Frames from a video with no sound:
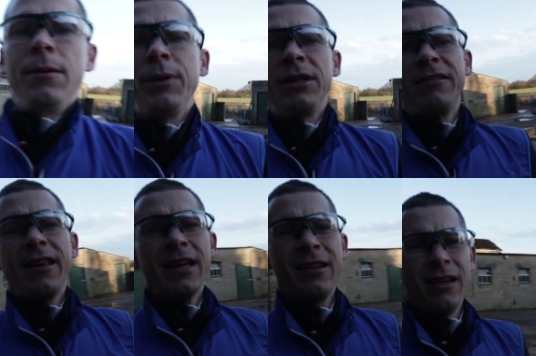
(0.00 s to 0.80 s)
But
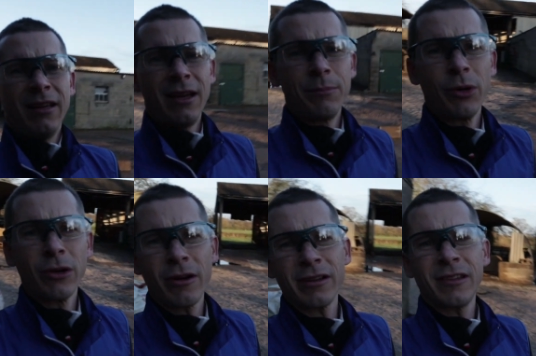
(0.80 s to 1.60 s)
instead I'm
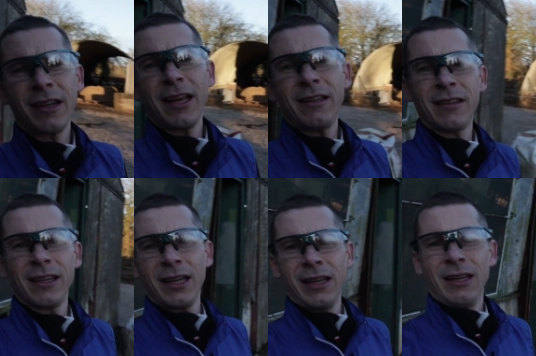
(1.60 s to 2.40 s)

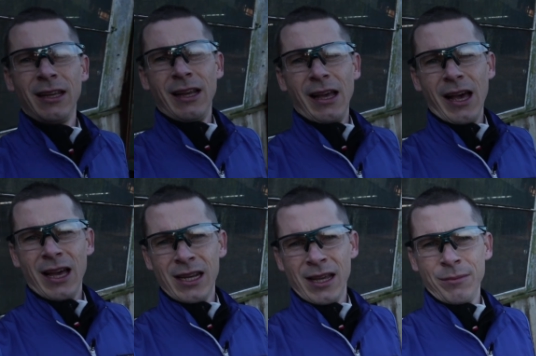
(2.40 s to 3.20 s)
procrastinating
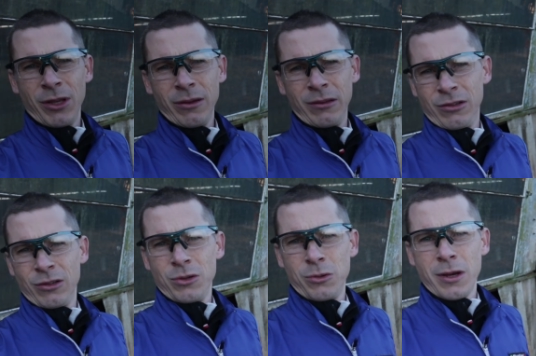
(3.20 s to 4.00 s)
and I'm going
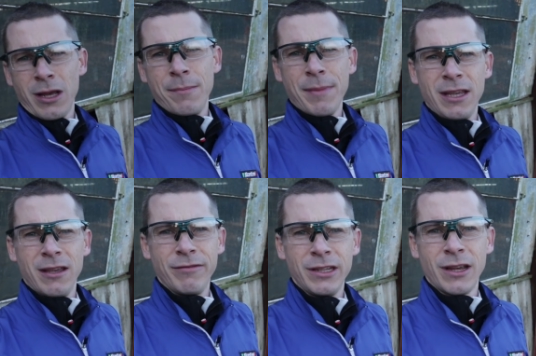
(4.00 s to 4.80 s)
to make
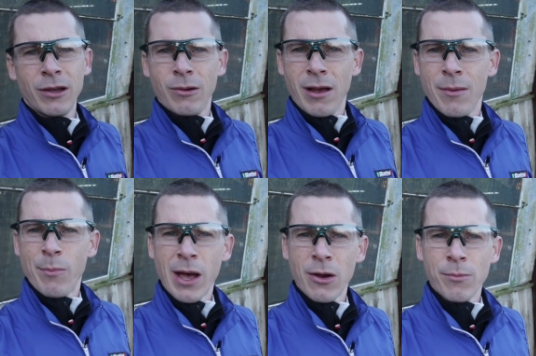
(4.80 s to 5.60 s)
a video
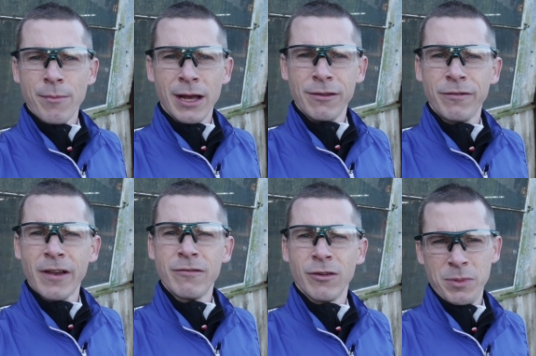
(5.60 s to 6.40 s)
about my
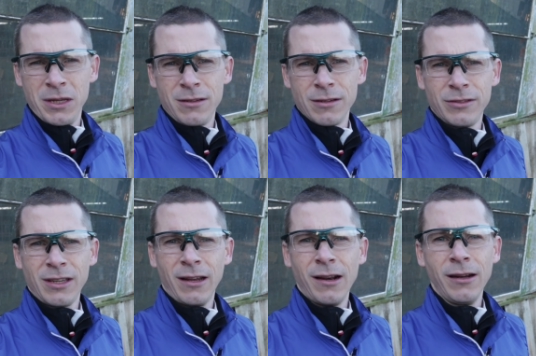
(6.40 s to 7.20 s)
favourite piece of
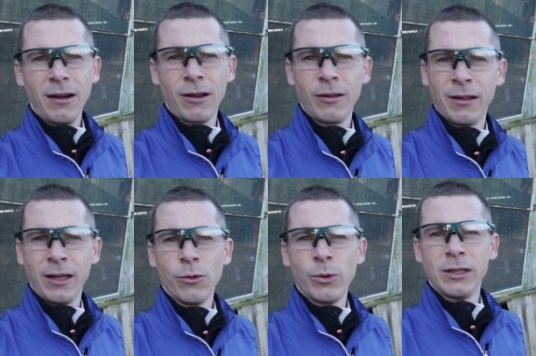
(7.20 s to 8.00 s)
cycling
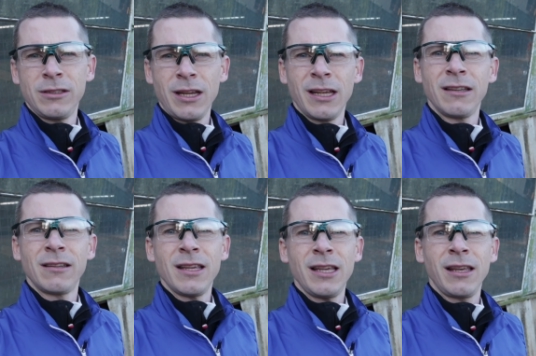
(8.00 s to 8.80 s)
clothing, which is
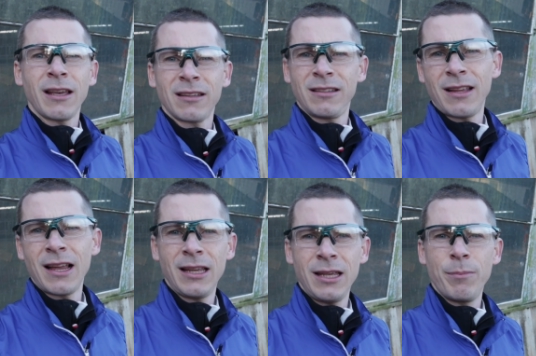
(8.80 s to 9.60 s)
the
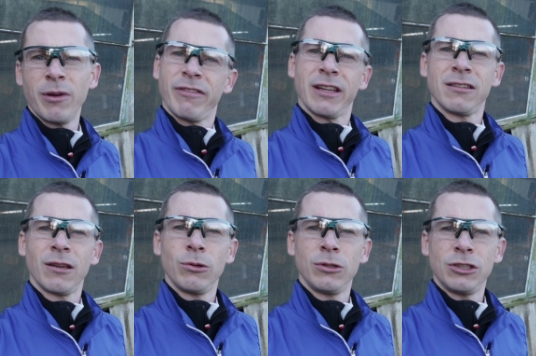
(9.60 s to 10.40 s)
Castelli
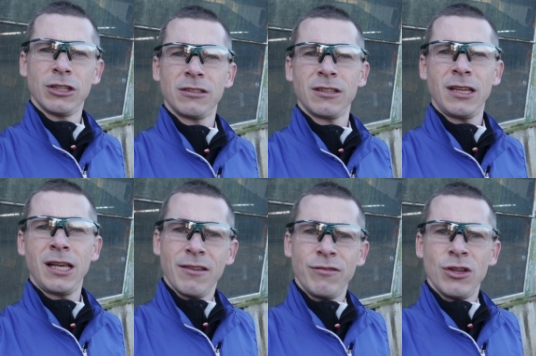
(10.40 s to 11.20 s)
Perfetto jersey.
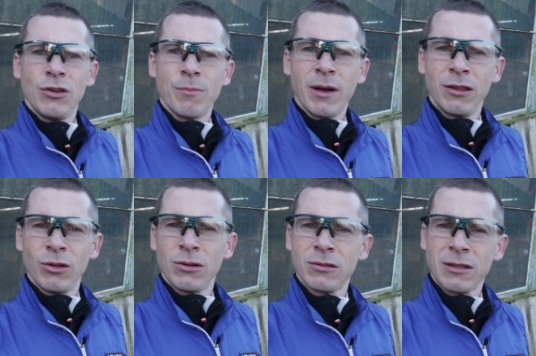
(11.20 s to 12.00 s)
Give you my
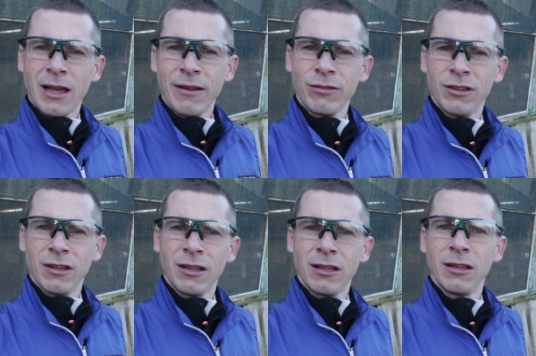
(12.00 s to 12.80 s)
thoughts
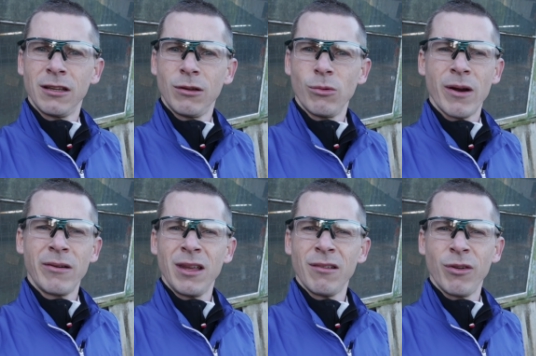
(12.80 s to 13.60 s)
after
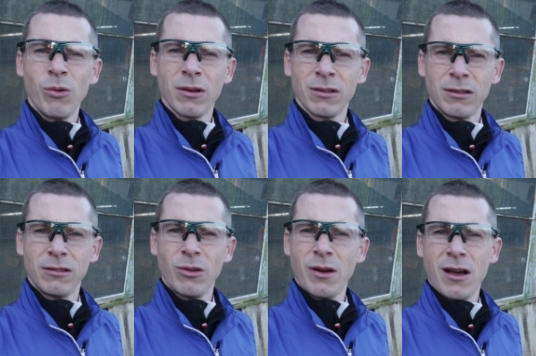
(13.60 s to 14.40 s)
wearing it for
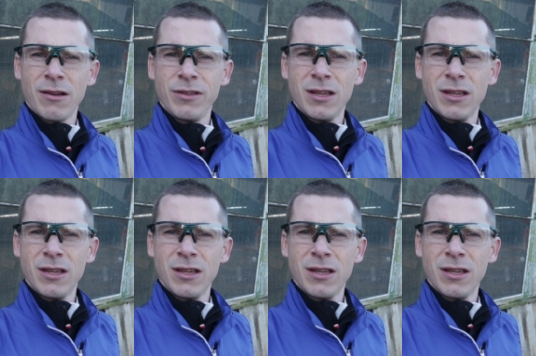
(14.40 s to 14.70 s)
2.5